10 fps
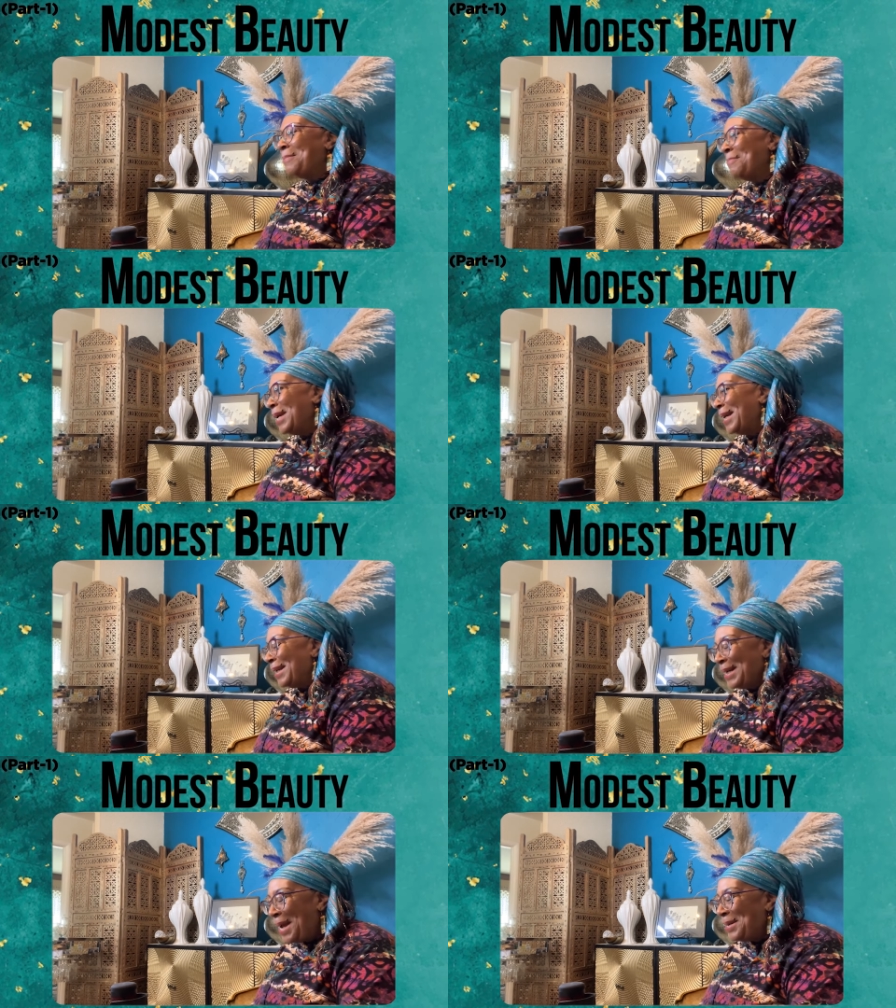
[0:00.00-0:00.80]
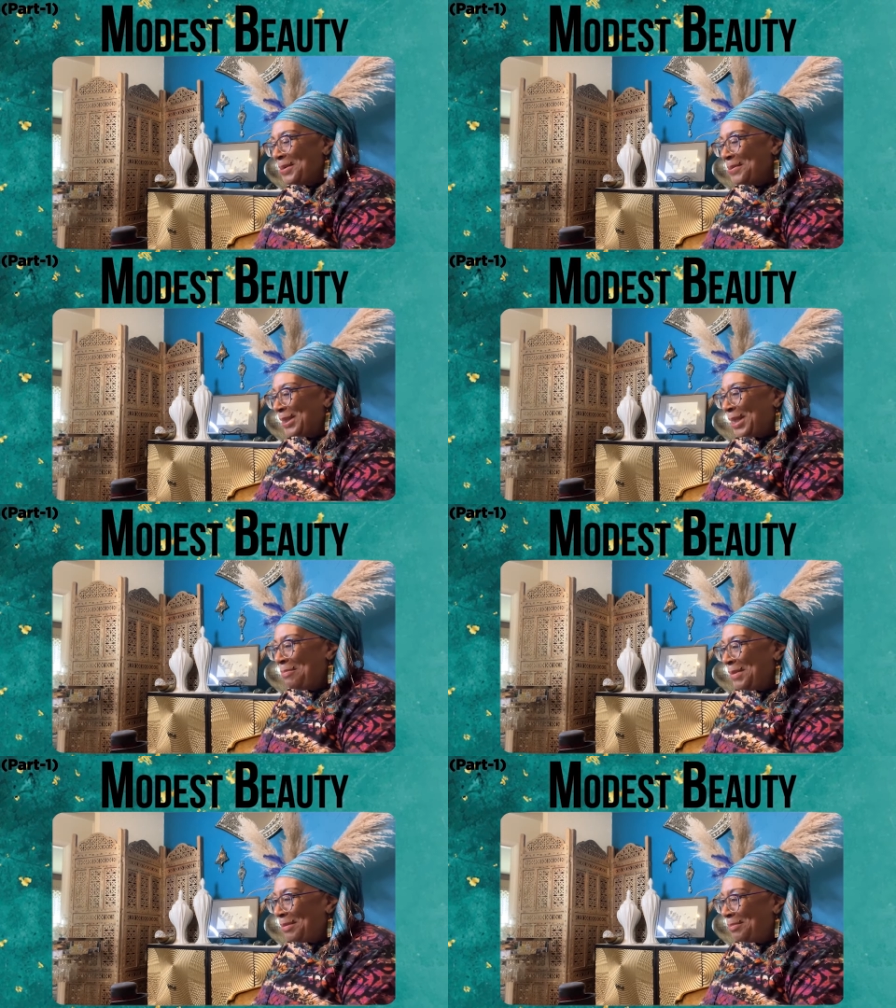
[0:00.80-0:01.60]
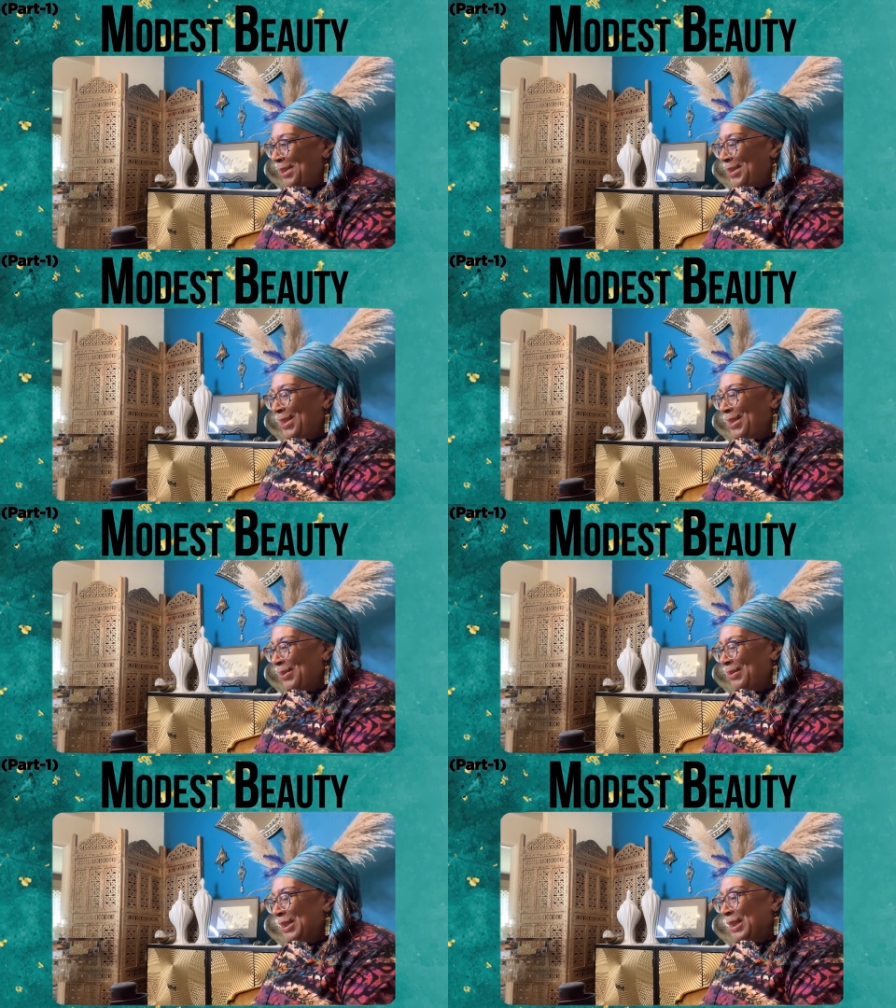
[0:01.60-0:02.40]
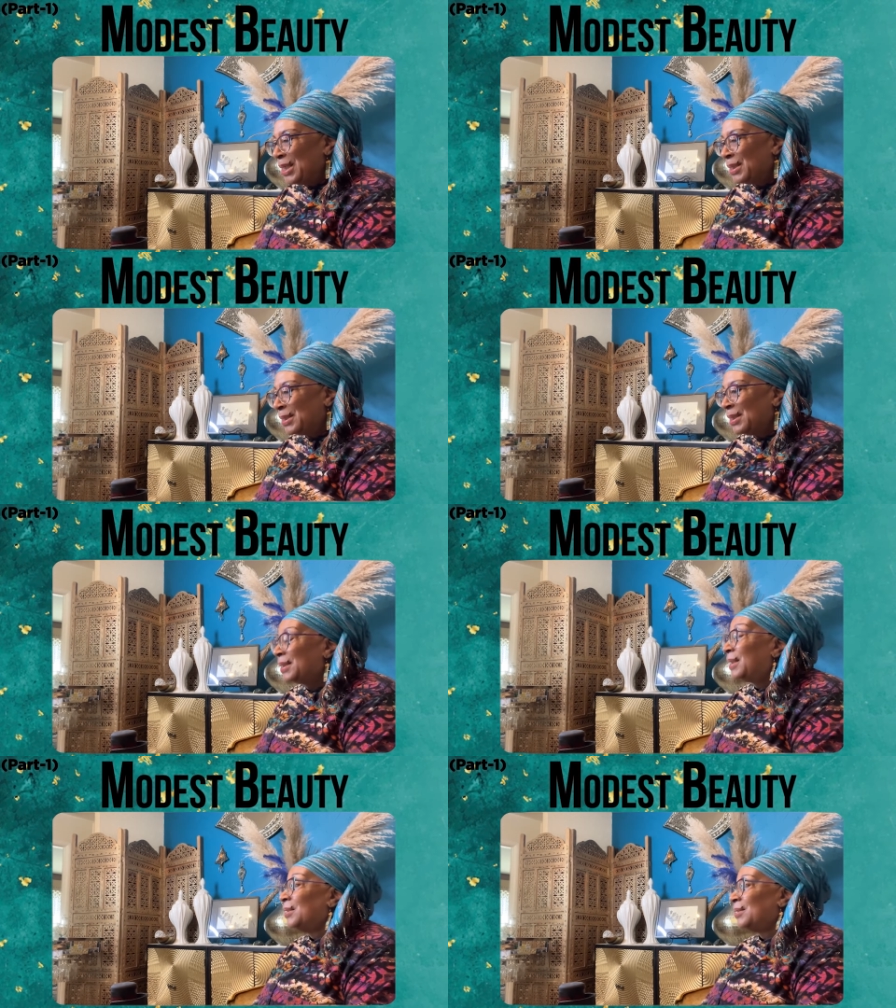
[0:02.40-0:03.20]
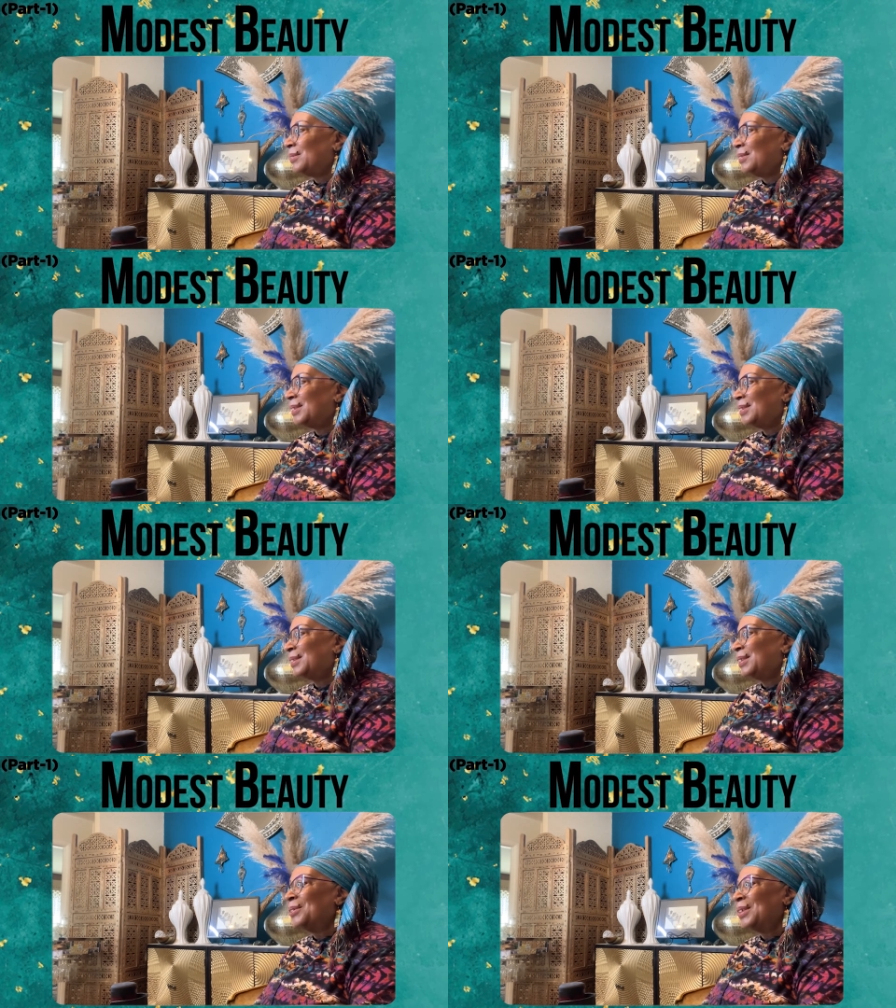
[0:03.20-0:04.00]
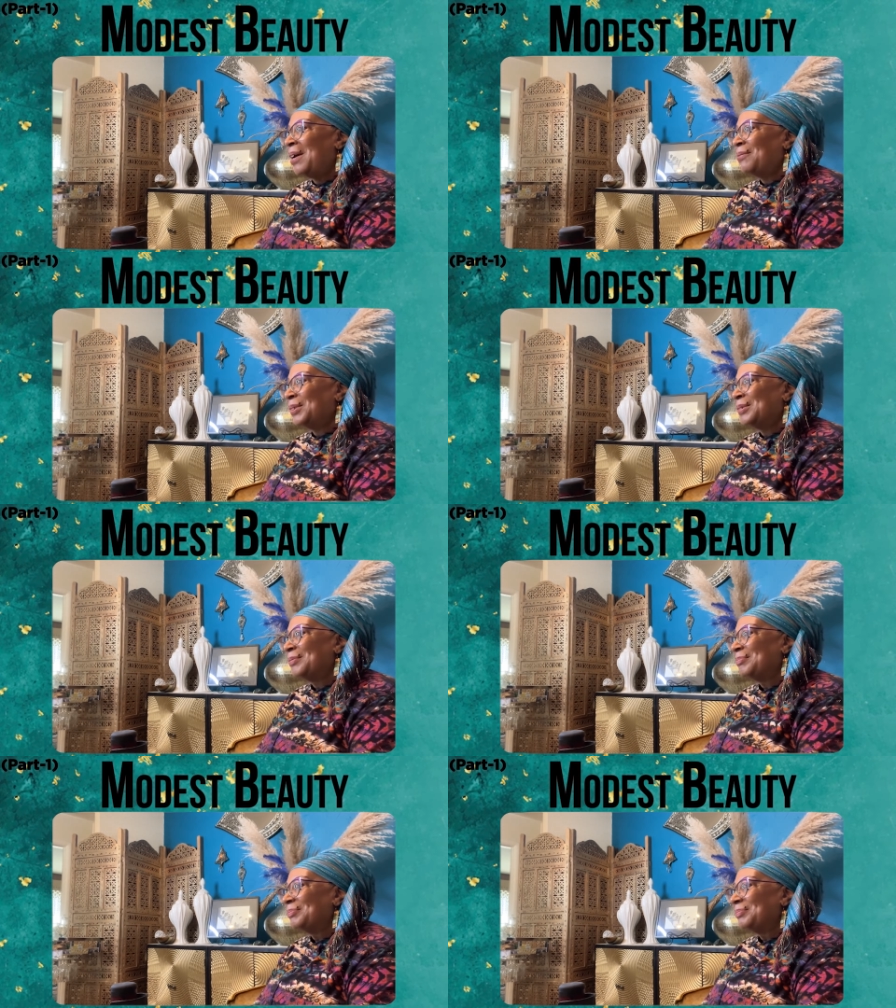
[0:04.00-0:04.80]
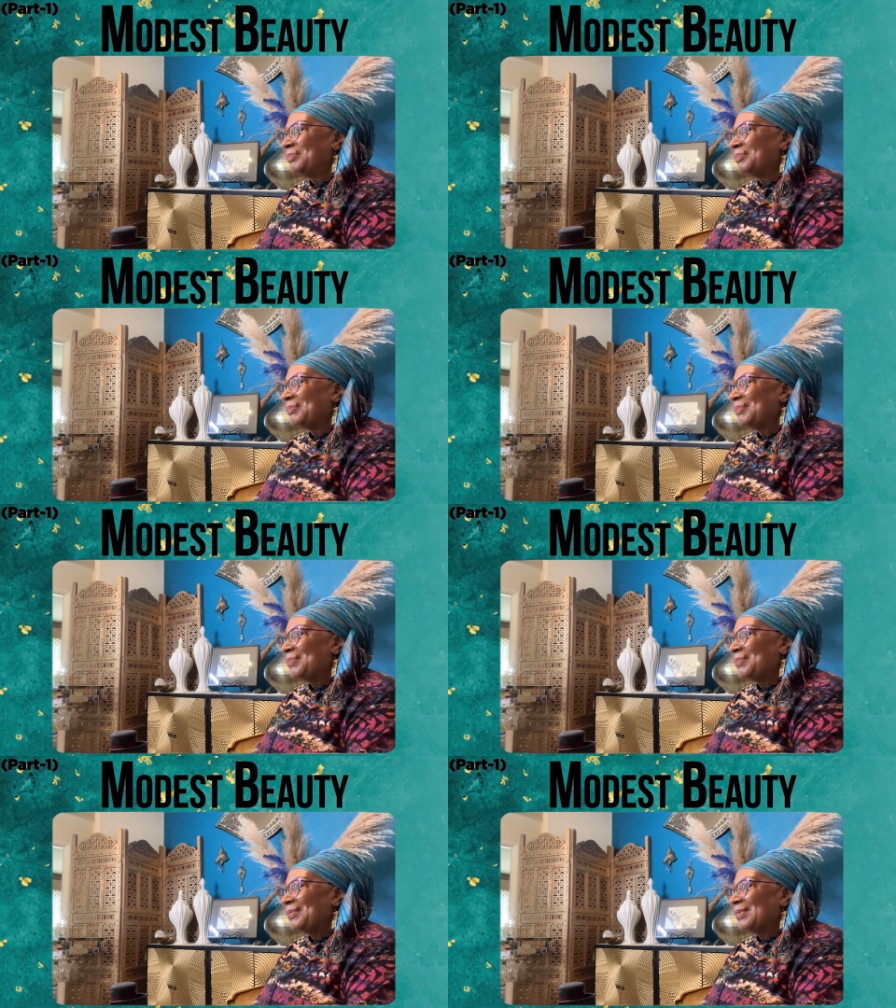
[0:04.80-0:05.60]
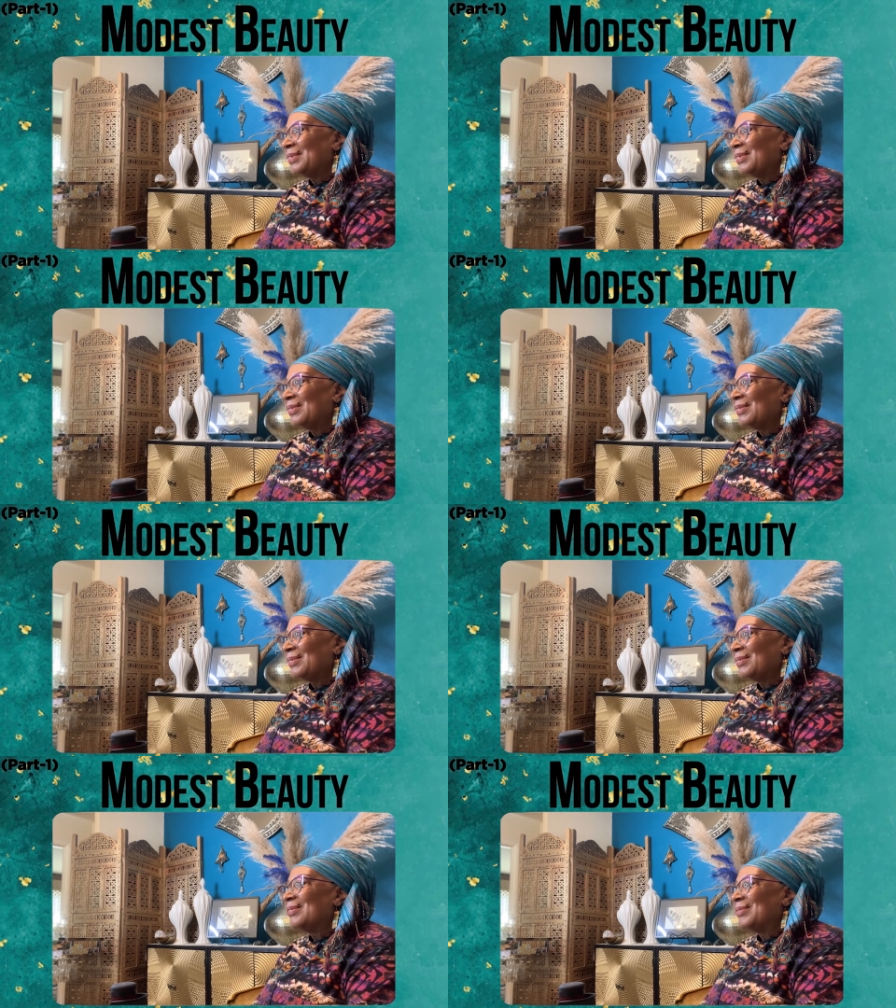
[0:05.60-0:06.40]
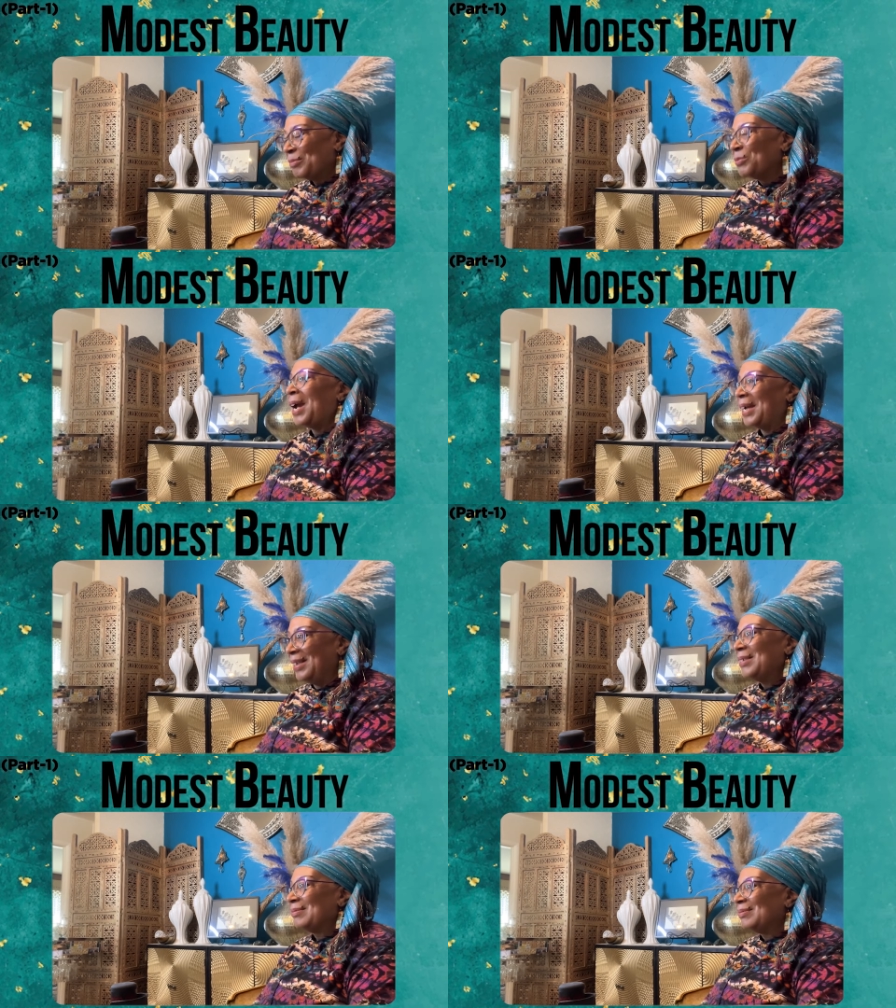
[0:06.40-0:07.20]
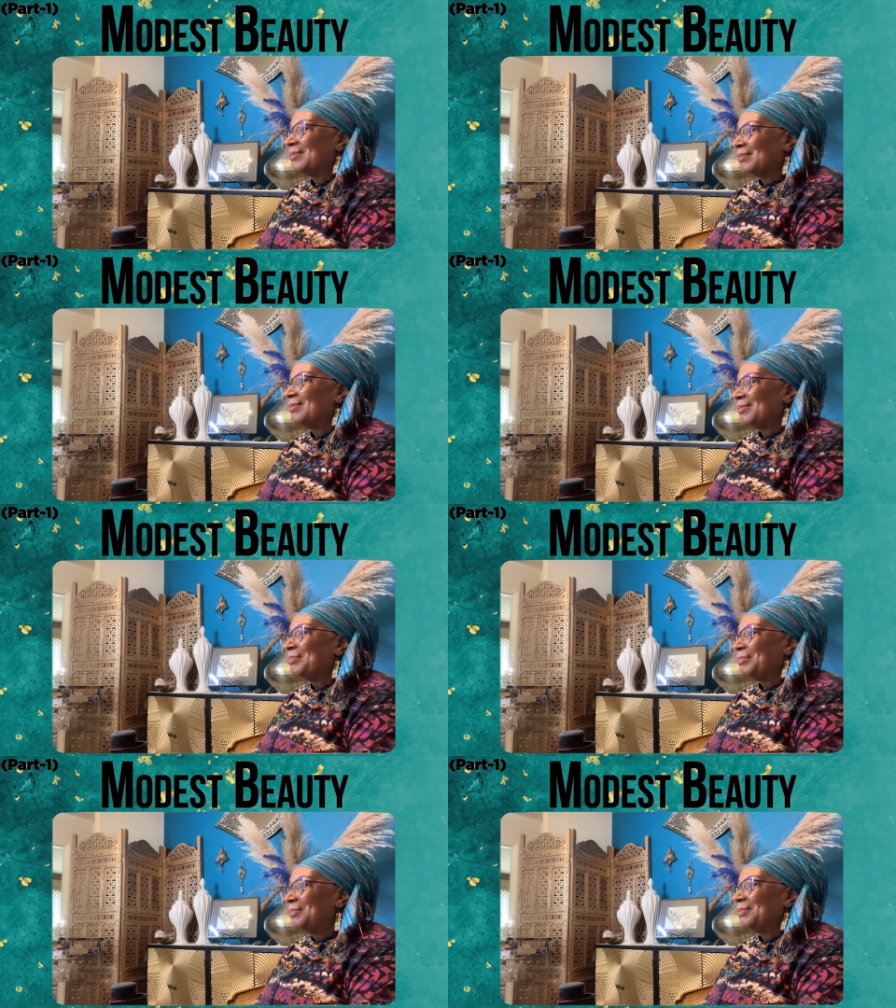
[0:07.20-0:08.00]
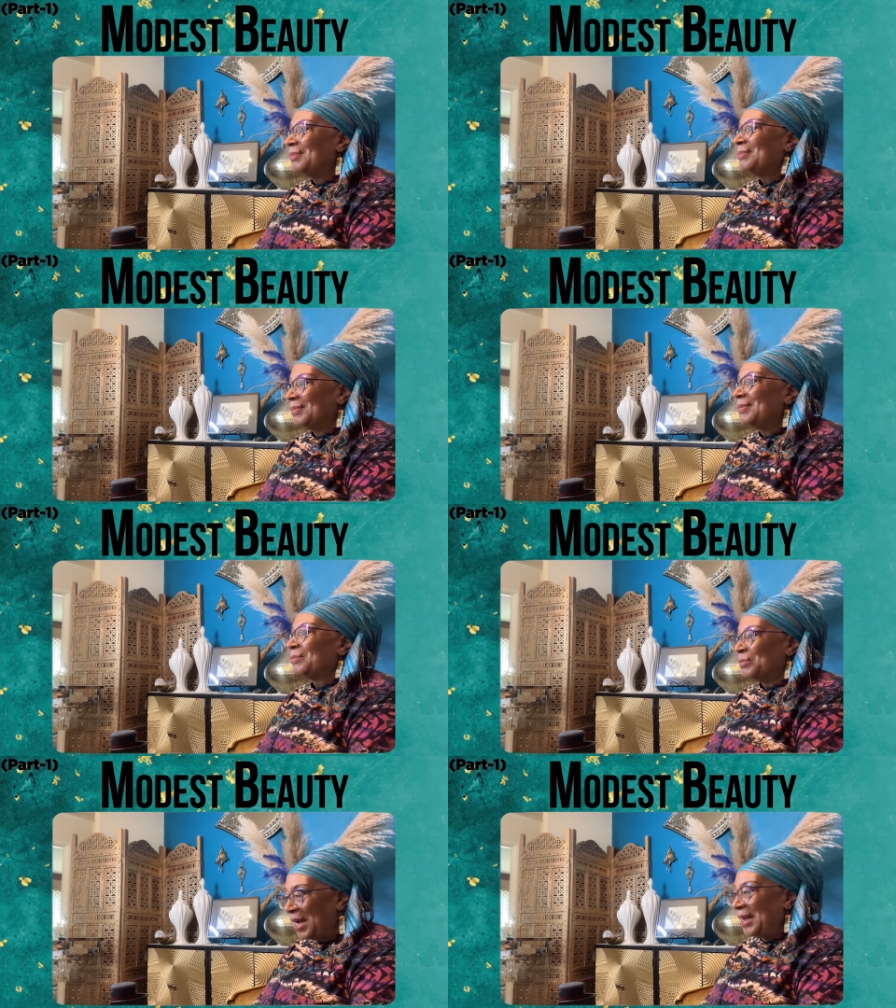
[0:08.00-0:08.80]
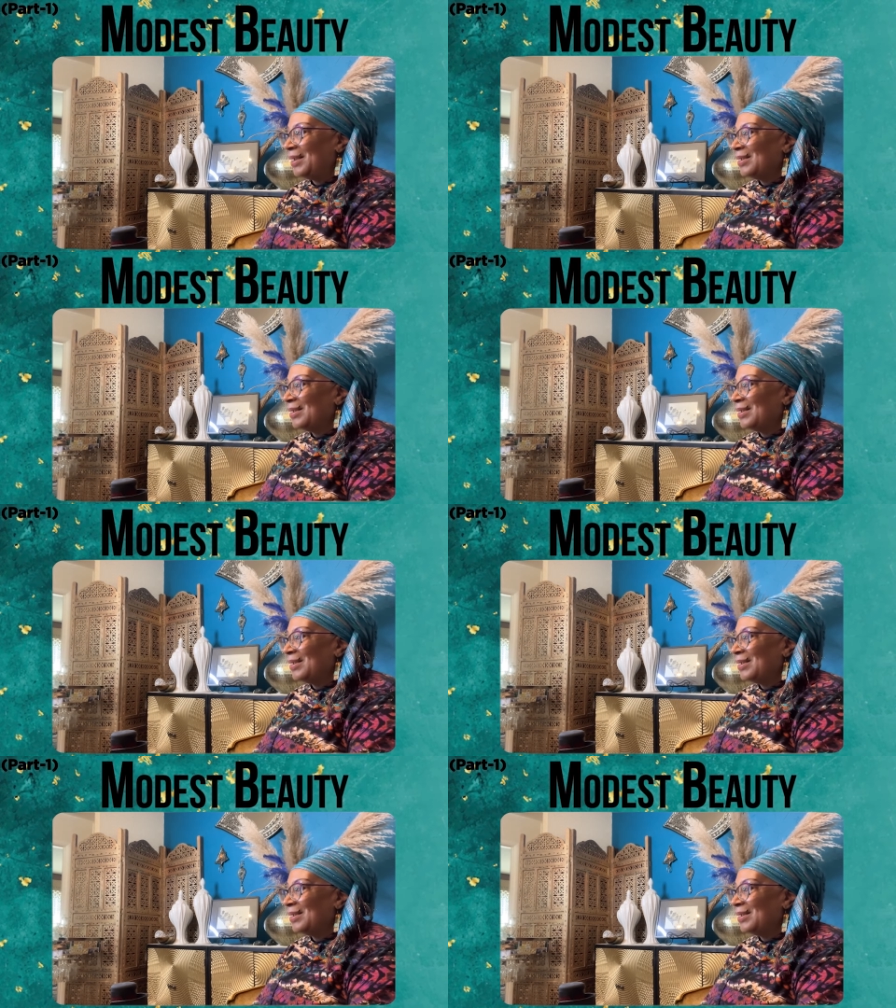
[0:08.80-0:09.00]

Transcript: meant, and I knew what they meant, but you know, it was it's the skill. It's, it's not skill something they're used to seeing uh, a homemade right. dress or homemade outfit. Right.